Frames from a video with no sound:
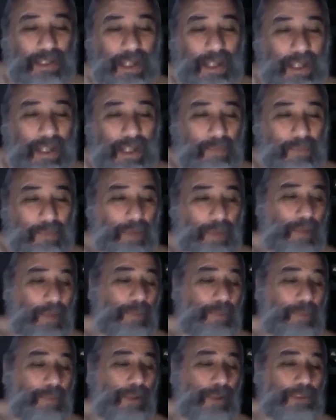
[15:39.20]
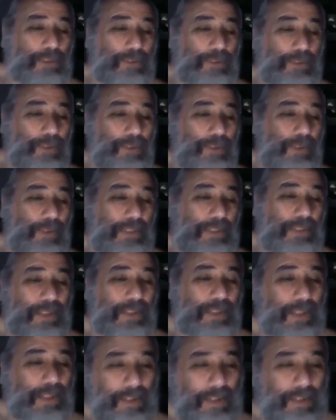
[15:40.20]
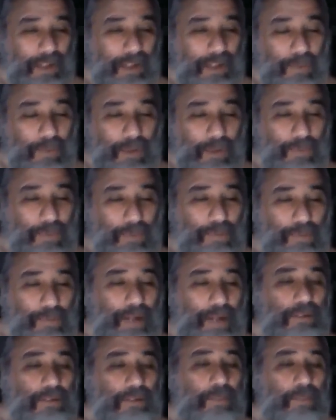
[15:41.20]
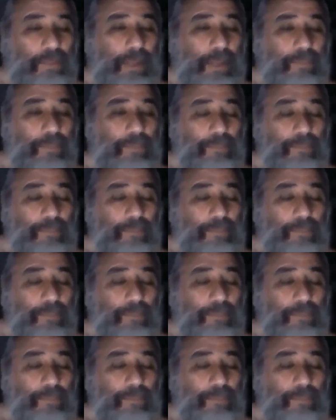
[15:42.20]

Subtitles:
my personal view is that the guy went off the rails a bit.